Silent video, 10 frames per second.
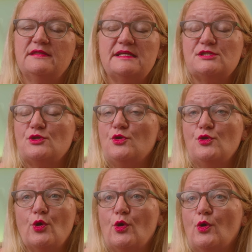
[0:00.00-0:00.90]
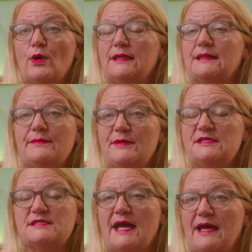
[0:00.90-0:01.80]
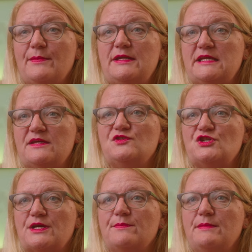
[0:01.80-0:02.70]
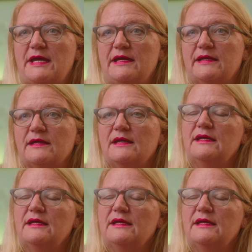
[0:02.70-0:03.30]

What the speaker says: There's no limit to how many gifts you can make.